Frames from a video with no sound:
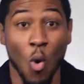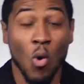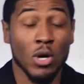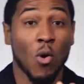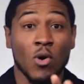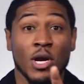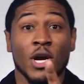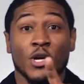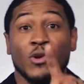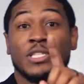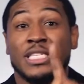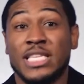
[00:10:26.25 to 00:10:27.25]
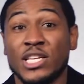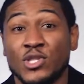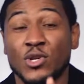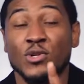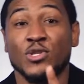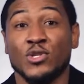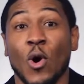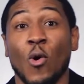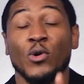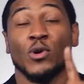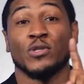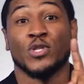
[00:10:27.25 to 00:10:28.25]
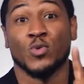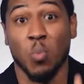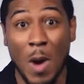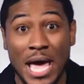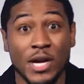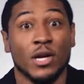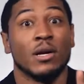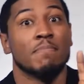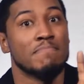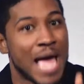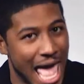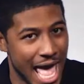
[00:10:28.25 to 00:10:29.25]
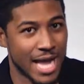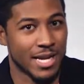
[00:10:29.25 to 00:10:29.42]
Or your sister stole your sweater, mad.